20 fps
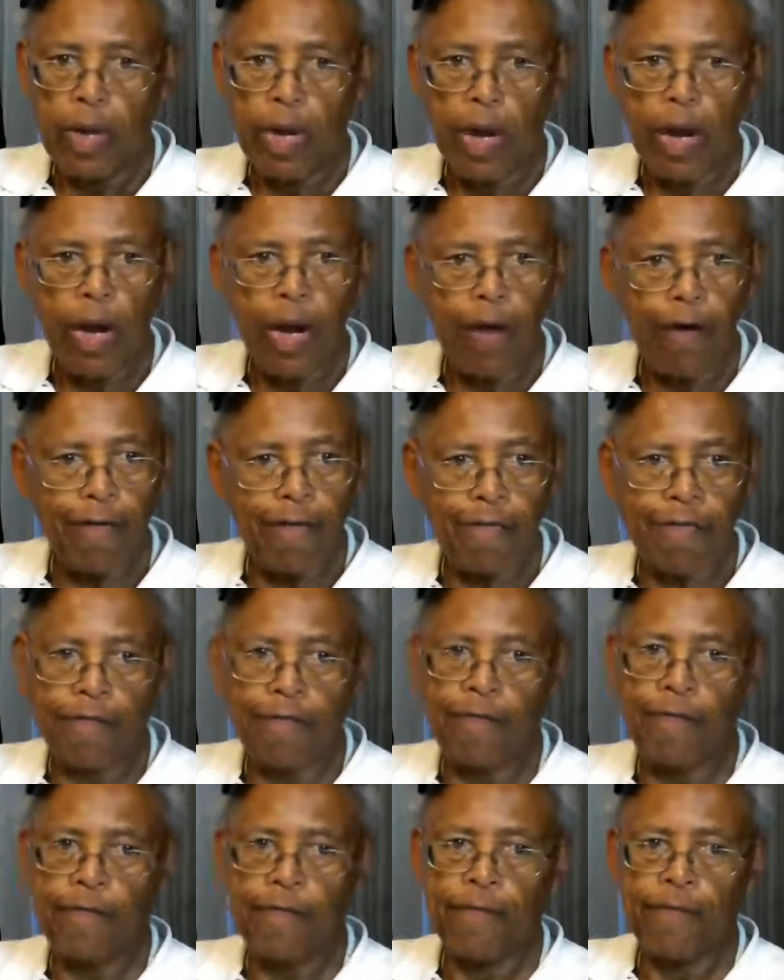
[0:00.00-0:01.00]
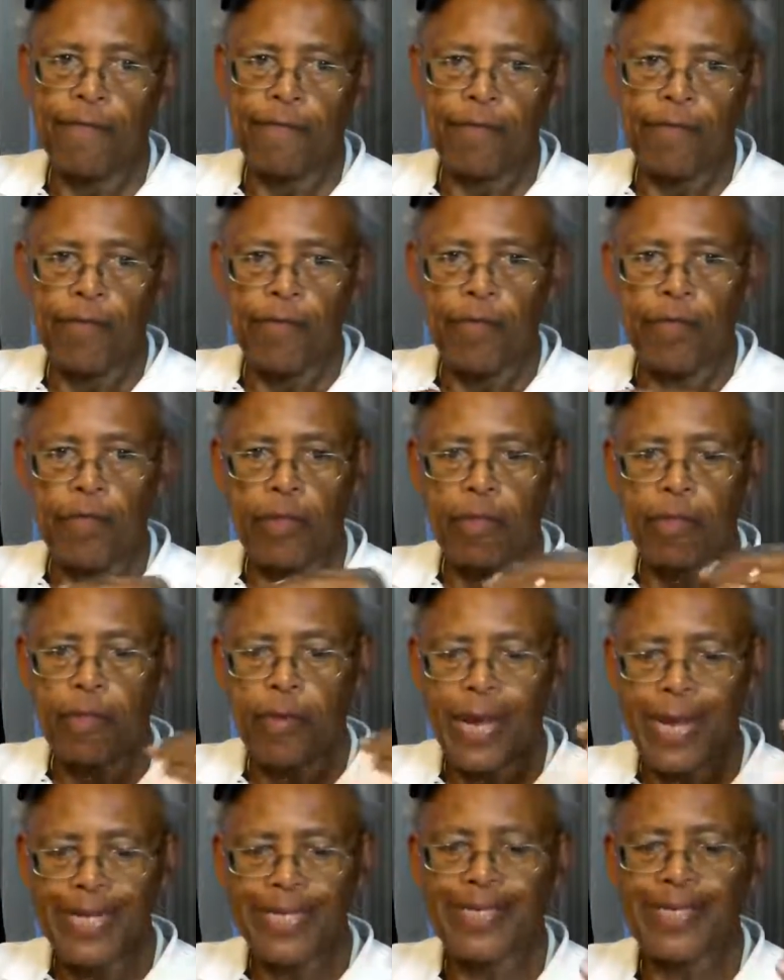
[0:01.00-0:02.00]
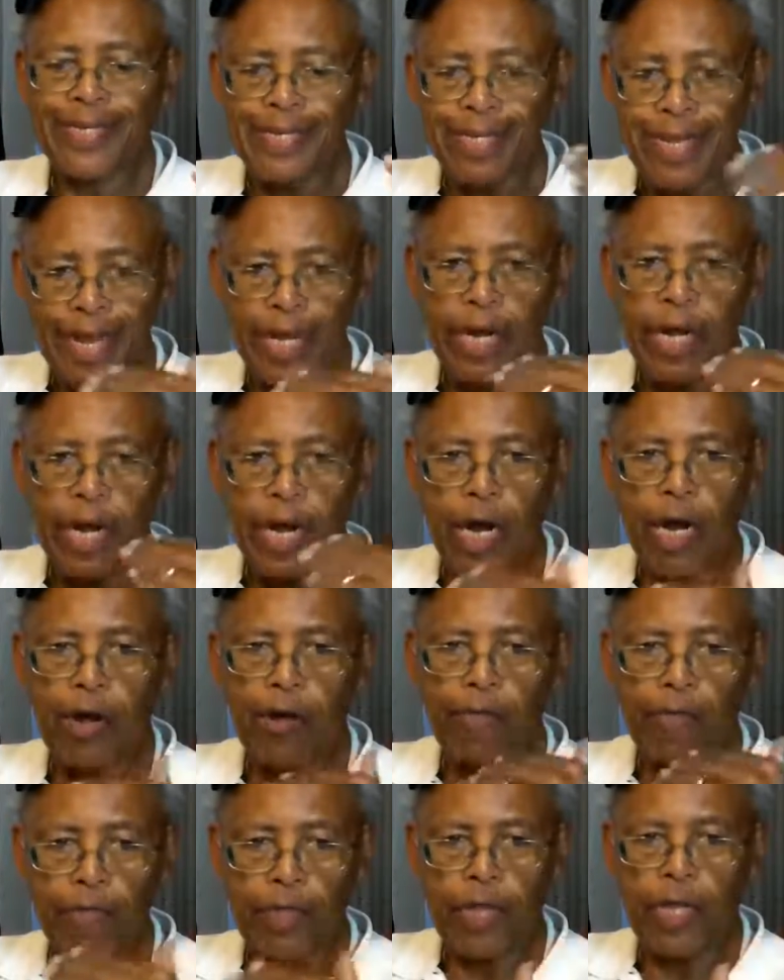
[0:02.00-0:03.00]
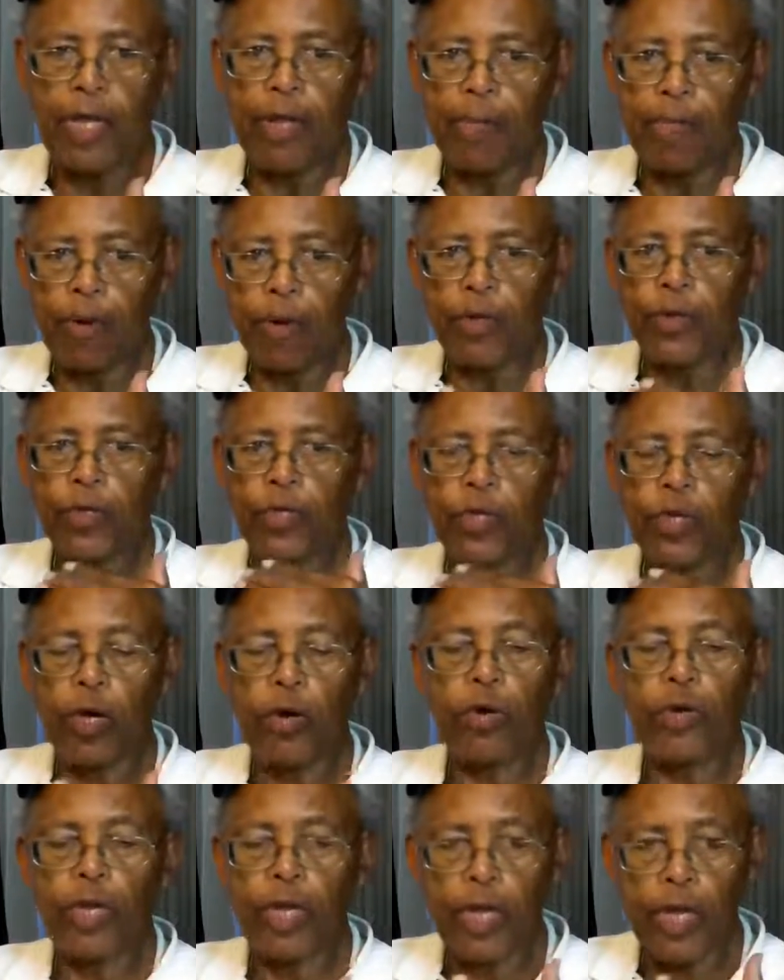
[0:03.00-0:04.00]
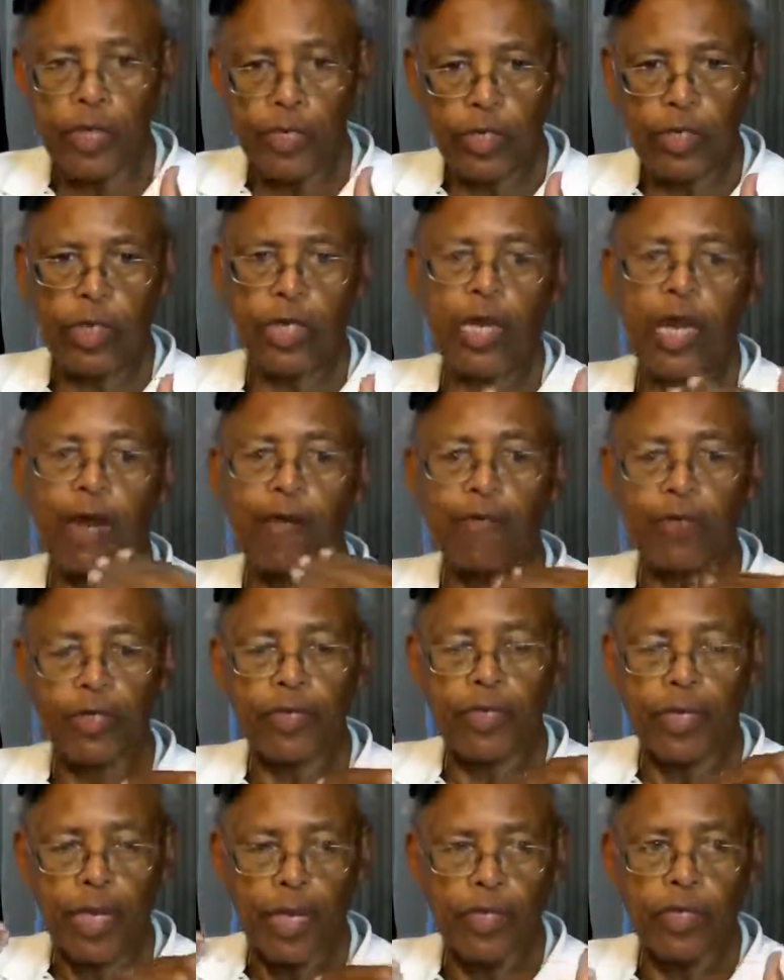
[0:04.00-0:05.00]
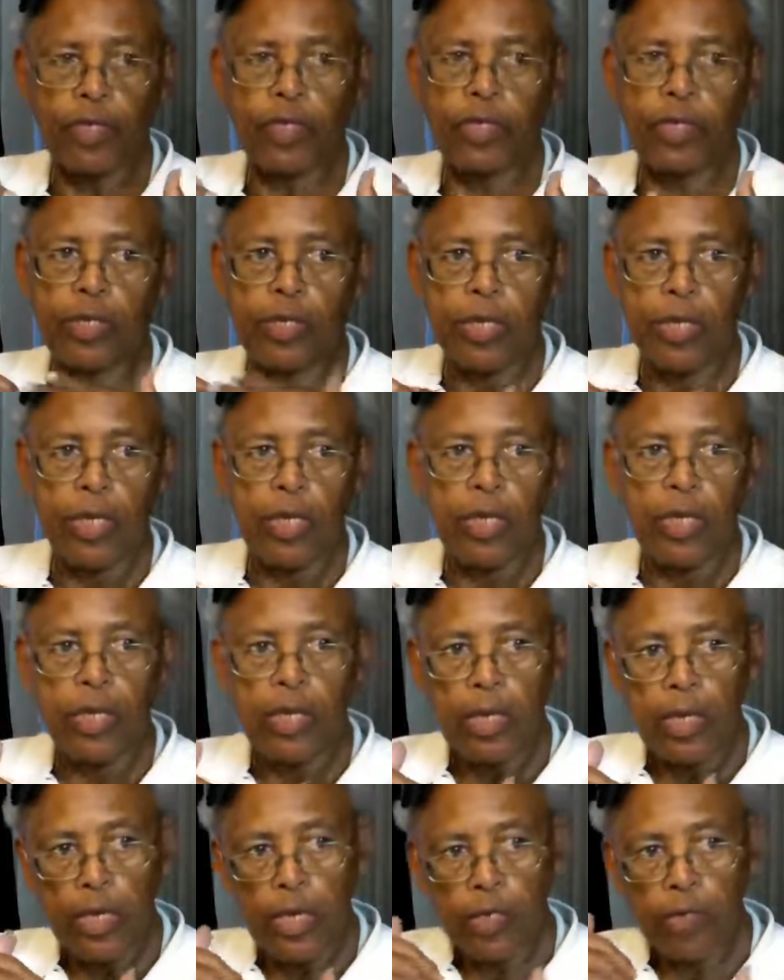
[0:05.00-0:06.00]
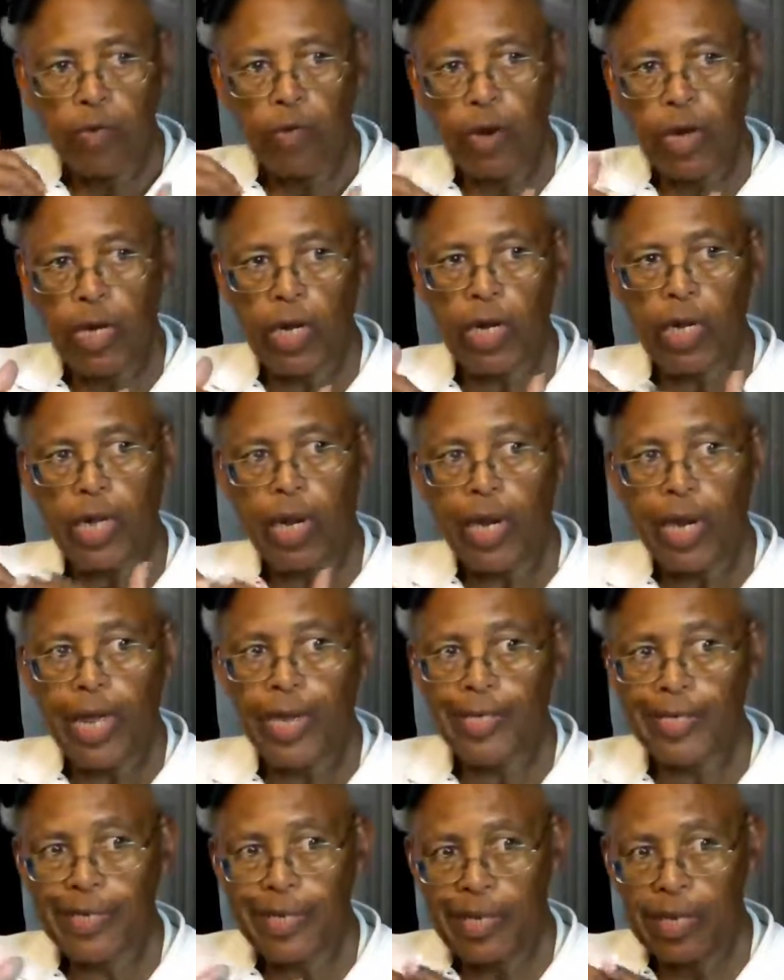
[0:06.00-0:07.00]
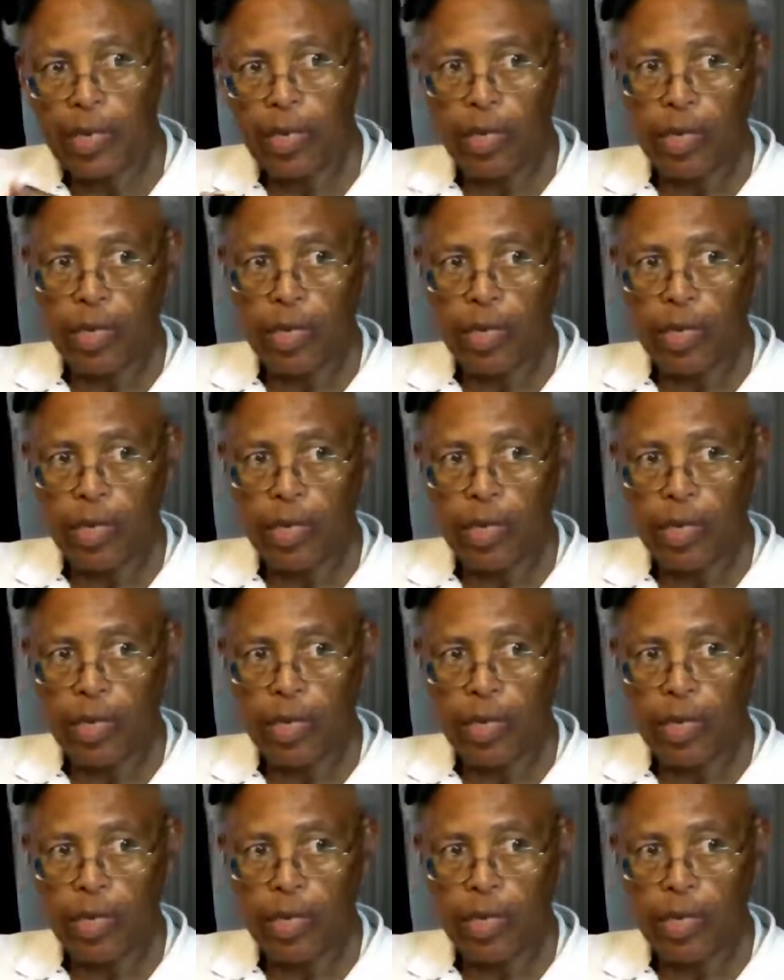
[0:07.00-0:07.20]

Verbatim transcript: of the mindset of the Prototokos inheritance is greatly lessened.